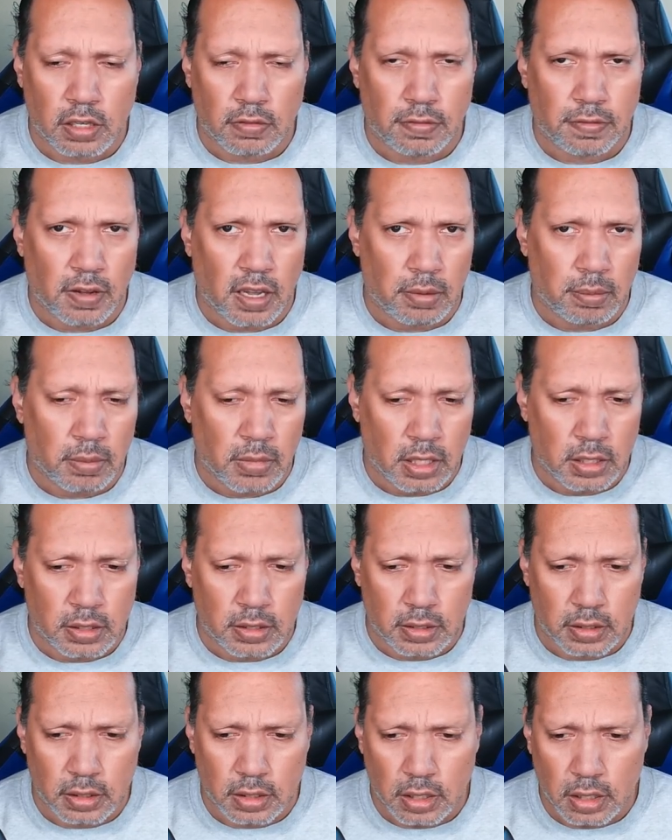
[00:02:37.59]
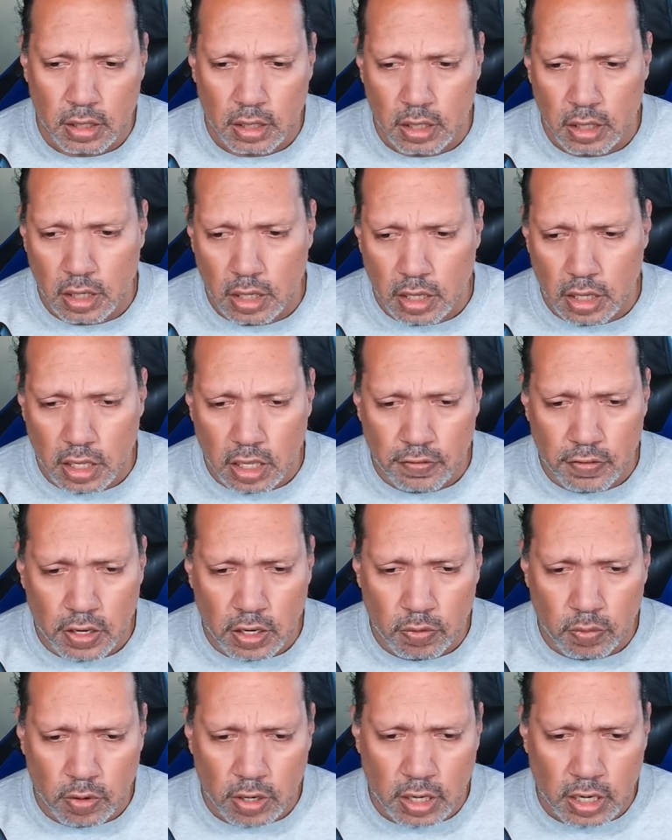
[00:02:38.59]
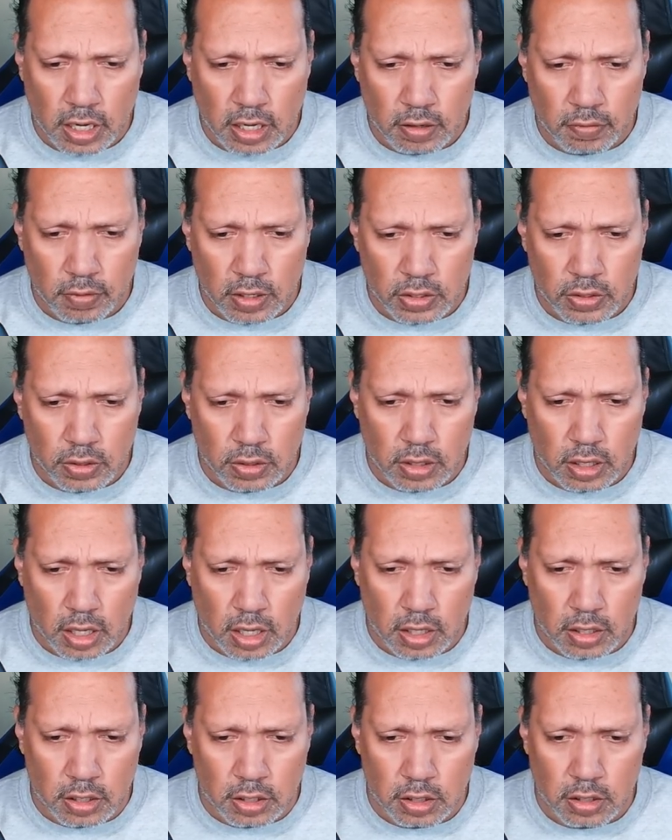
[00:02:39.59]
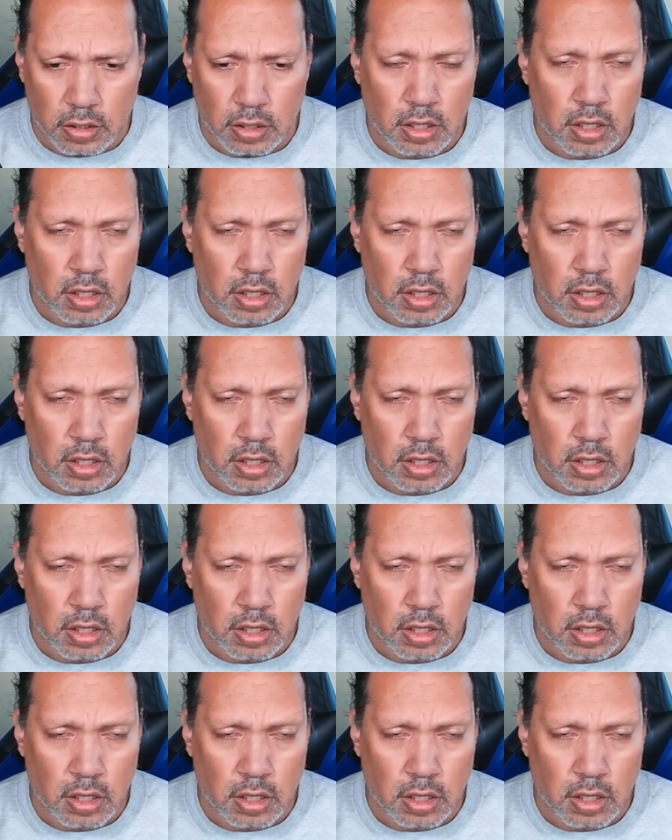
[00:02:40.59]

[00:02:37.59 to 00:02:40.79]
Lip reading: 5 months, even when I went to college.